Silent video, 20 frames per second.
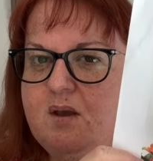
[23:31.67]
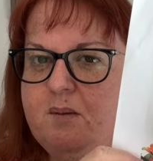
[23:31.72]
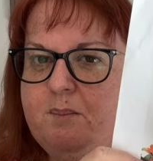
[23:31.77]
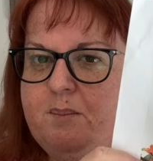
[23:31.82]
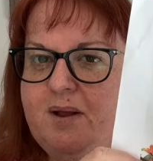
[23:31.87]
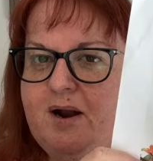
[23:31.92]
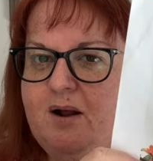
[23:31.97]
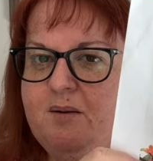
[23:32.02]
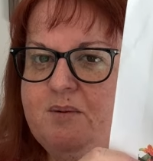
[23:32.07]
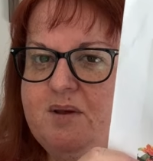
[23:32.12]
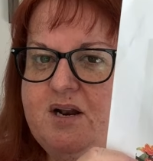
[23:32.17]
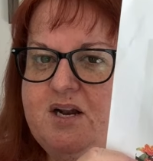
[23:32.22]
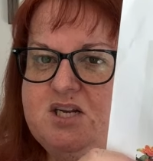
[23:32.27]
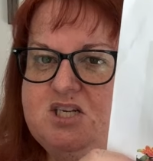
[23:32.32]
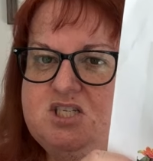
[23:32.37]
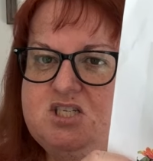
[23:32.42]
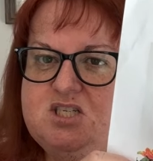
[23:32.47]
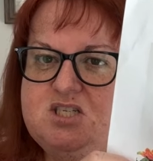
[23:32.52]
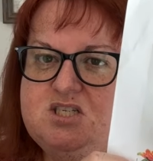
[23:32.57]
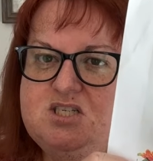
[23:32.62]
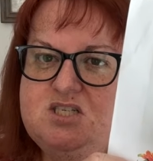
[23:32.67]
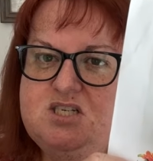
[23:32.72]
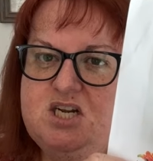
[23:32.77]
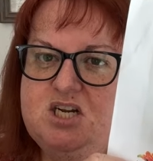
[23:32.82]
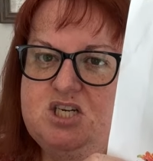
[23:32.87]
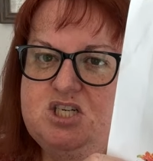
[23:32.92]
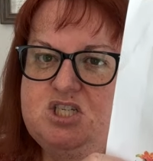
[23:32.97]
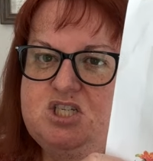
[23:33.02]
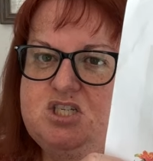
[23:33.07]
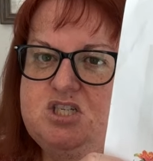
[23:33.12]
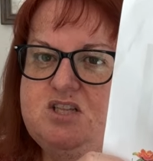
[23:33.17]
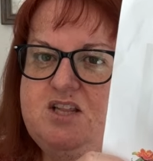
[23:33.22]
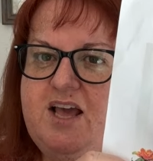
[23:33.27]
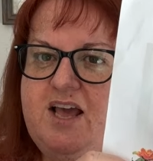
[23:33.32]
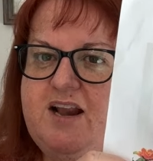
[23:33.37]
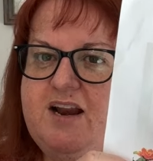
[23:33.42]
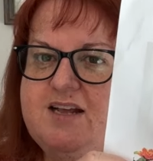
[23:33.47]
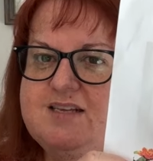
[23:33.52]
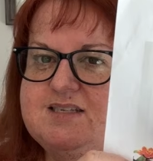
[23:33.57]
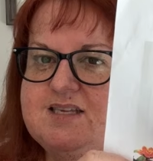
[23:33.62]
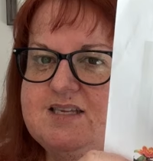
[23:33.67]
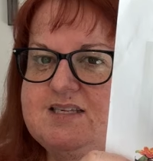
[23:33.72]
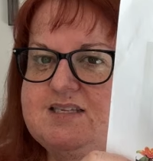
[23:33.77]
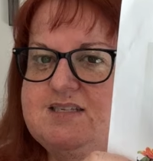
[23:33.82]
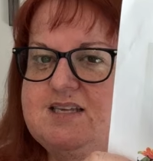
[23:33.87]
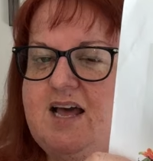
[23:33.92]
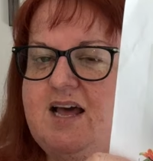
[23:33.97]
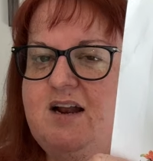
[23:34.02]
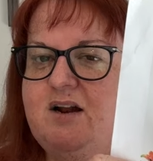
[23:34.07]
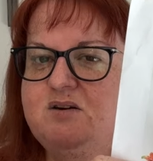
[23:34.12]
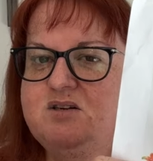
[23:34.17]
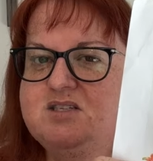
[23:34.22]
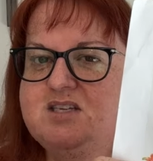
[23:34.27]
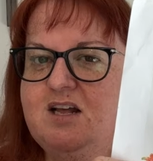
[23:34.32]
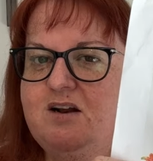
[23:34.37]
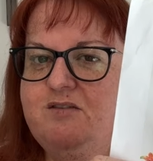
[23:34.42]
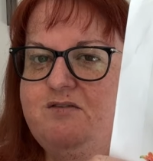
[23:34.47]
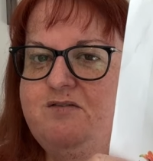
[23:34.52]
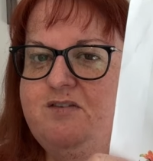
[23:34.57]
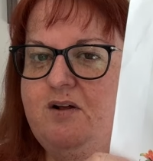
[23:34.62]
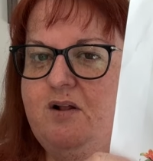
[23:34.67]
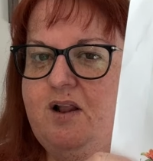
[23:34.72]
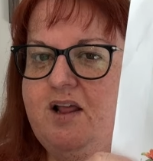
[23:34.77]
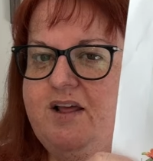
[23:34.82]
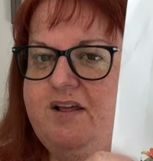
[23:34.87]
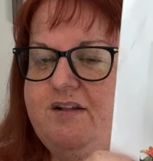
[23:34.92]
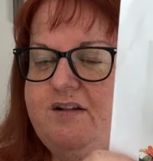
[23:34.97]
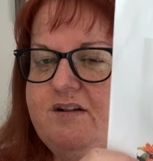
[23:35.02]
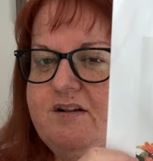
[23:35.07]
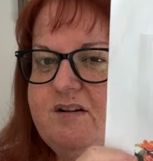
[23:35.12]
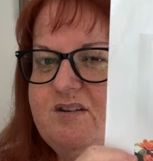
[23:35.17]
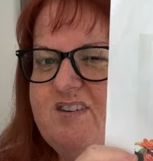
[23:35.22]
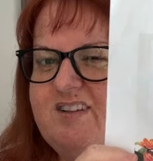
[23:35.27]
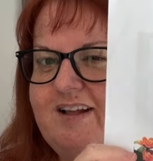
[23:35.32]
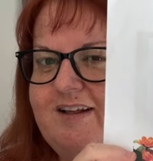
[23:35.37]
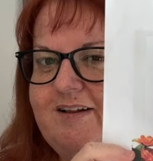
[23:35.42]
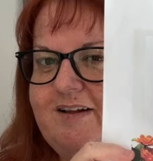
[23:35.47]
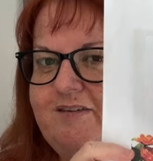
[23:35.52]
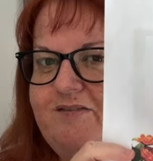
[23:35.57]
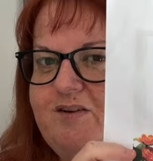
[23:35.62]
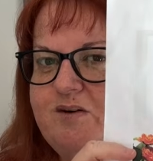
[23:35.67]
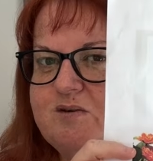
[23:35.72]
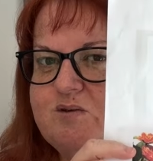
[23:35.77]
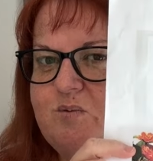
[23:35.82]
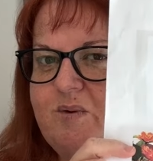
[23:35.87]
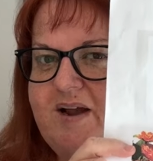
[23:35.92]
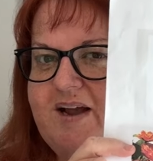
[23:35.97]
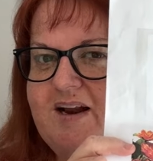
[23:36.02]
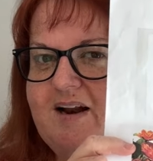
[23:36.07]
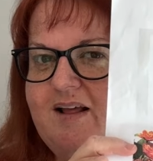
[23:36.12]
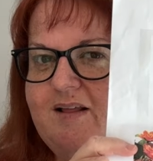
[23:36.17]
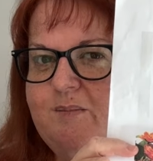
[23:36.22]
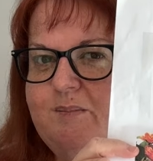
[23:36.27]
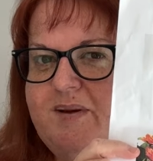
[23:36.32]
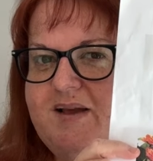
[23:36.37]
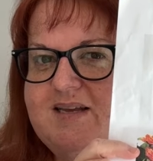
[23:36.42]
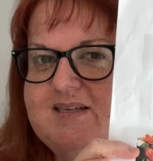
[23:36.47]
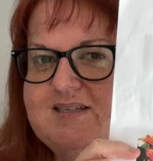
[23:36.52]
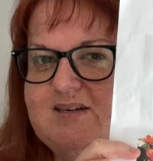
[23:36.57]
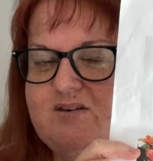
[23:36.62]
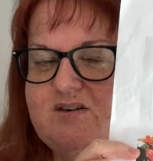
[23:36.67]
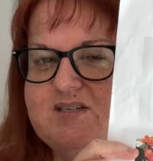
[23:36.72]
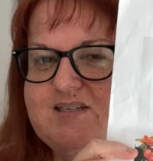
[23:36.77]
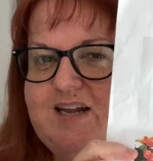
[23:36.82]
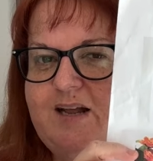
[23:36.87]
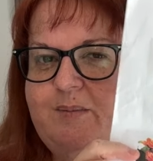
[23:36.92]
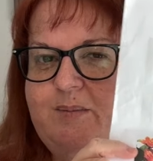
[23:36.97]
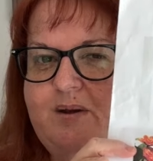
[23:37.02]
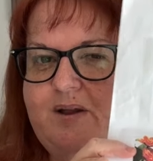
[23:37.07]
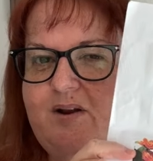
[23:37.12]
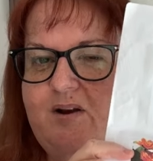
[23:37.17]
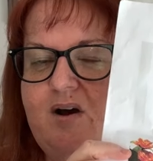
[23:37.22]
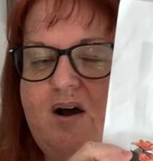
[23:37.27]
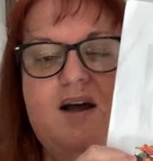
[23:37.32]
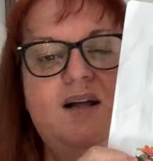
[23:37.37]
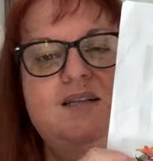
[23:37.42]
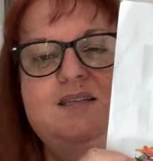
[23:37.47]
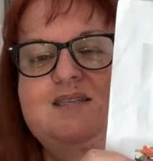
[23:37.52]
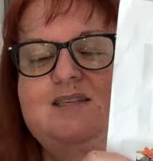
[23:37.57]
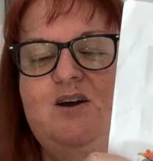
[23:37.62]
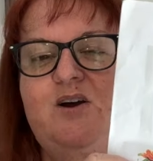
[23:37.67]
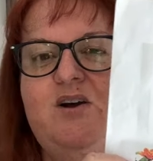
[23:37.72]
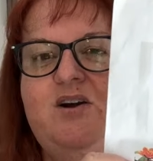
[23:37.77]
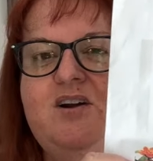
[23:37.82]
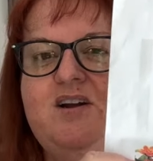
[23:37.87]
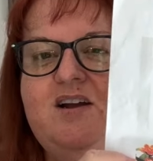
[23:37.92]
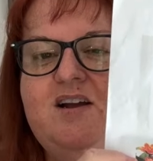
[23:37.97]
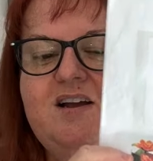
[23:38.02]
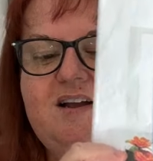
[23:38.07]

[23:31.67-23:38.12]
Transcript: But I'm going to stitch that as a sun. I'm just going to fill in because it feels weird, like bees are asleep at night. So